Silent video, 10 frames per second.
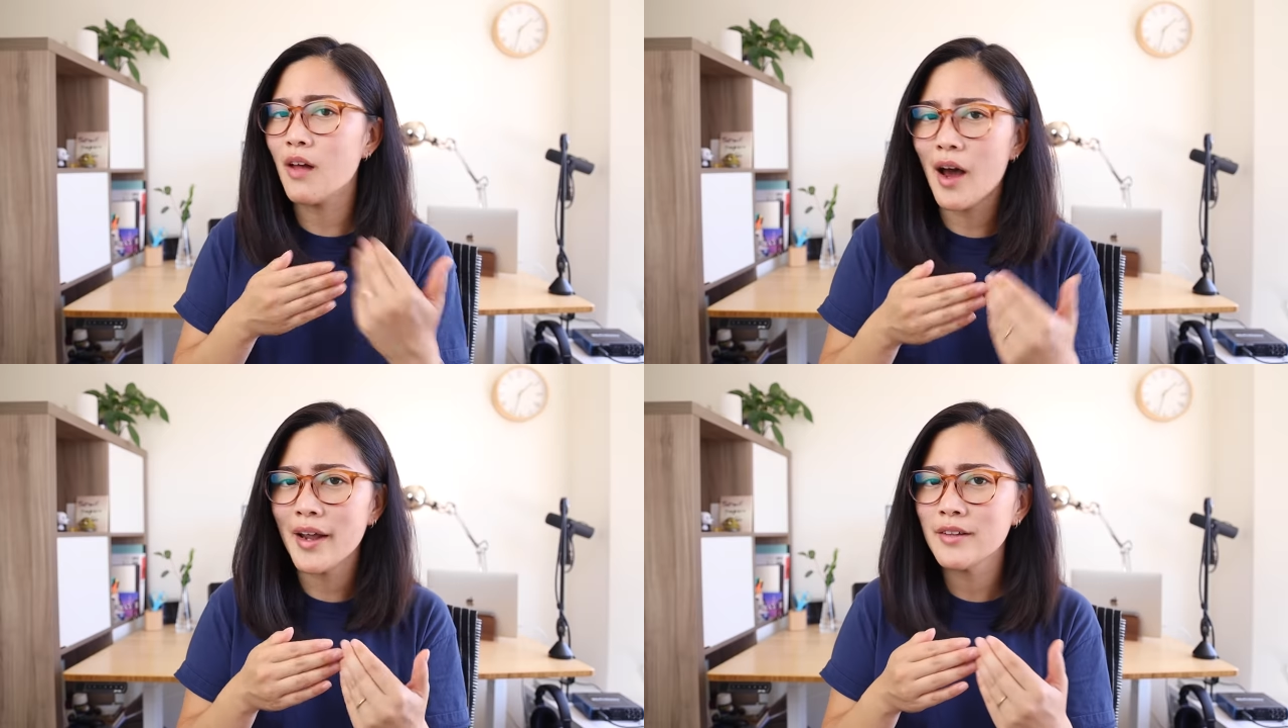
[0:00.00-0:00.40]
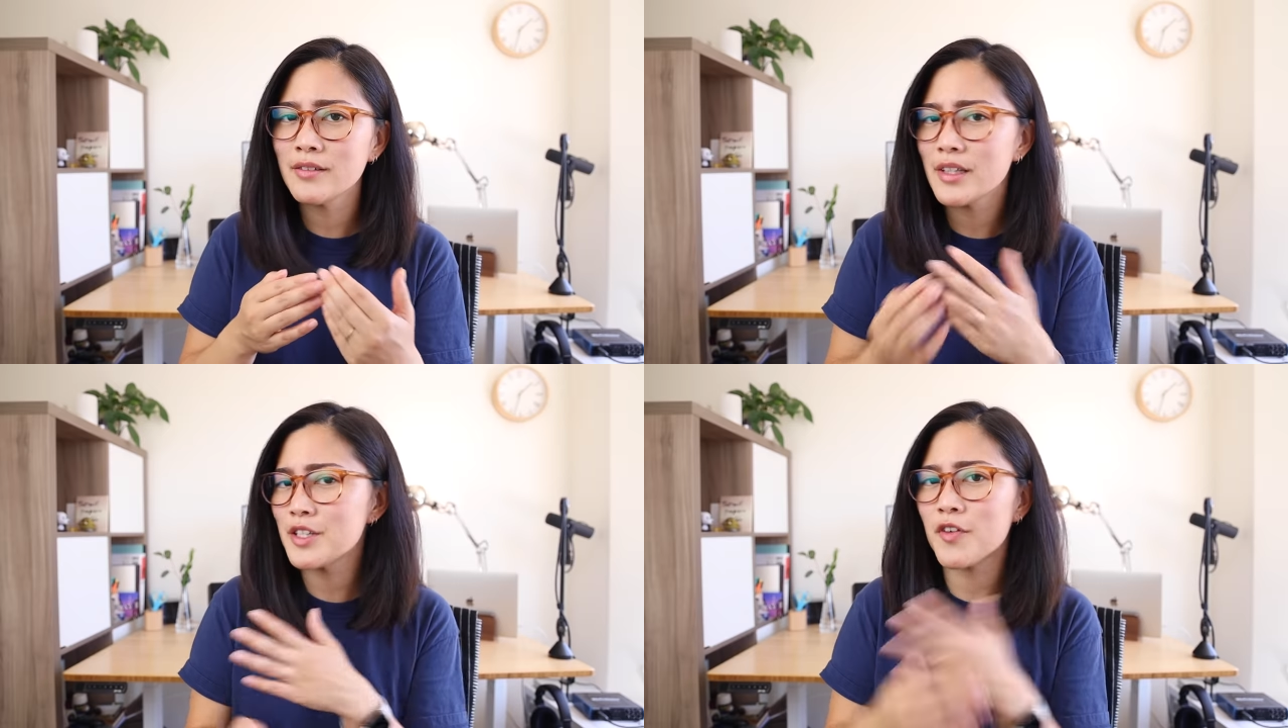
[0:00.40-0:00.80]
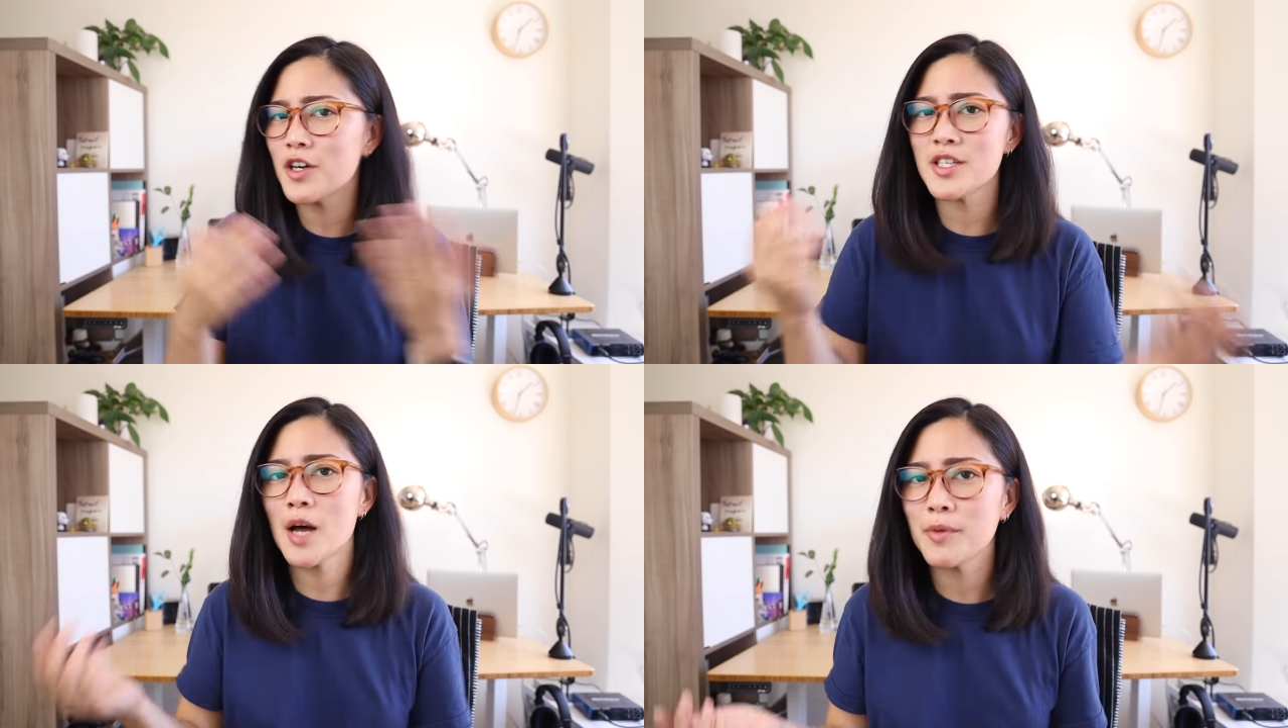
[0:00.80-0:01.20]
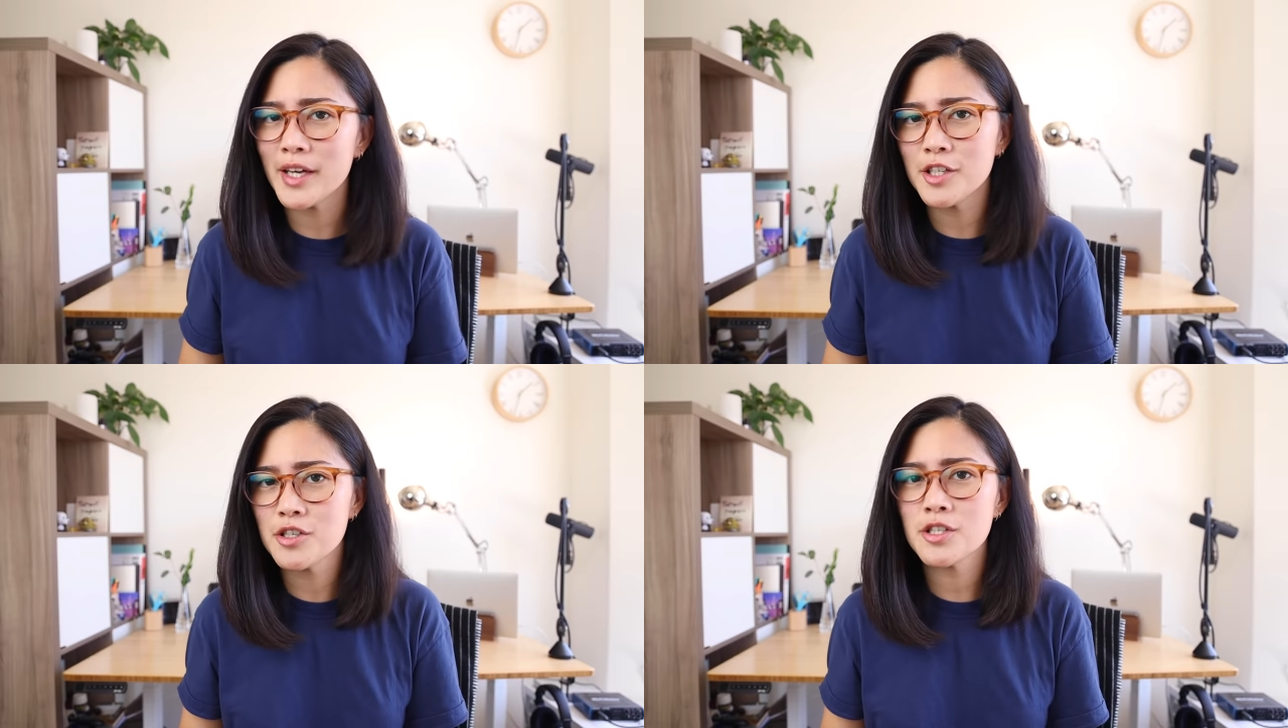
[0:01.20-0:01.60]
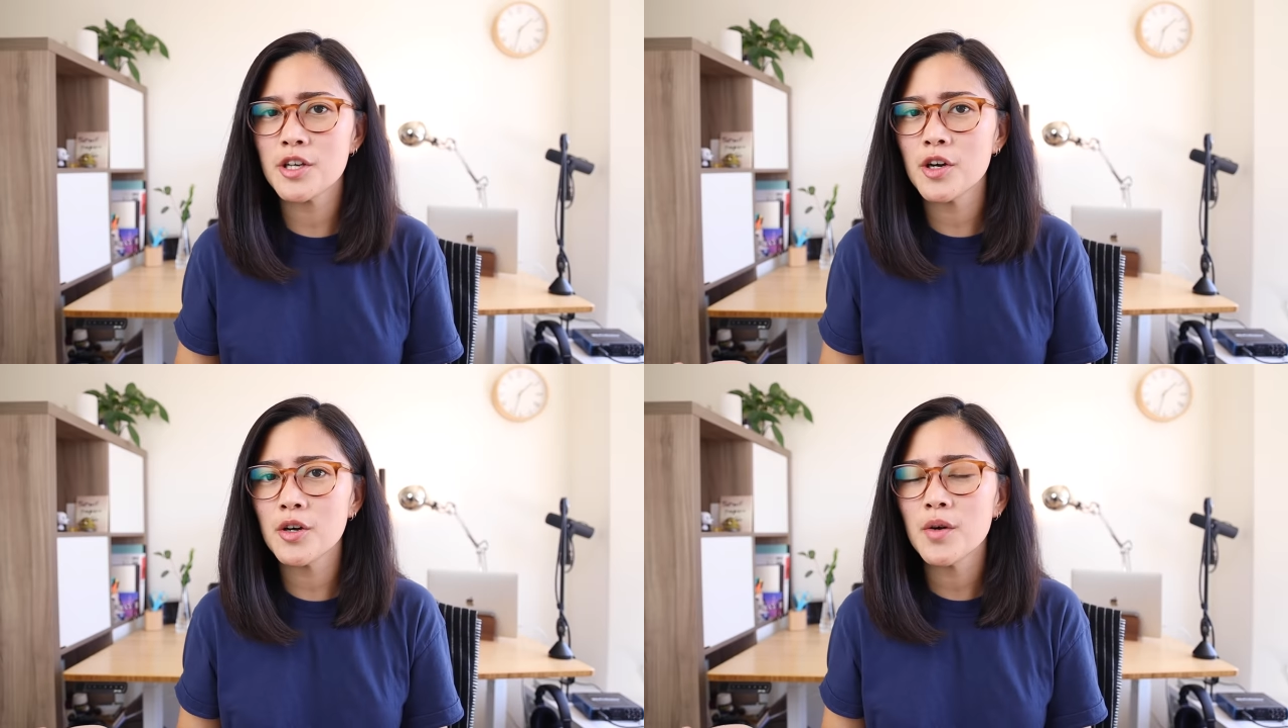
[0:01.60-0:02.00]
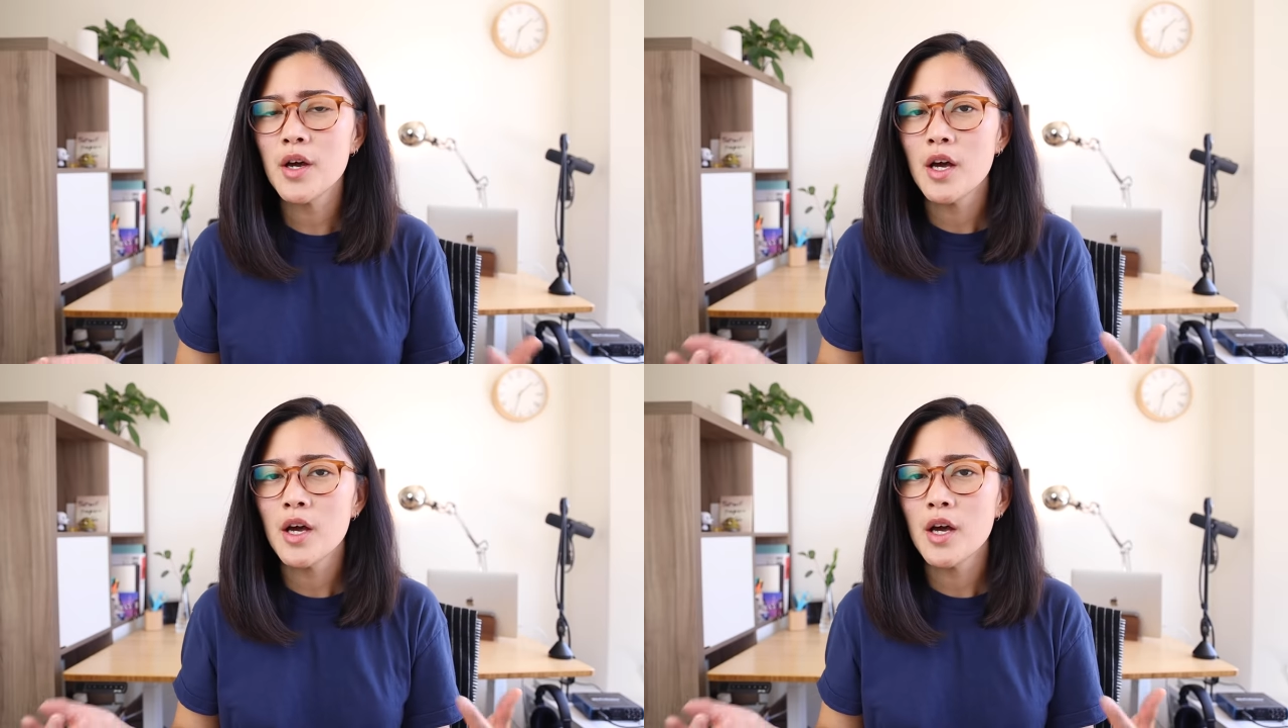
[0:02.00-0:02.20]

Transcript: line as far as applications go,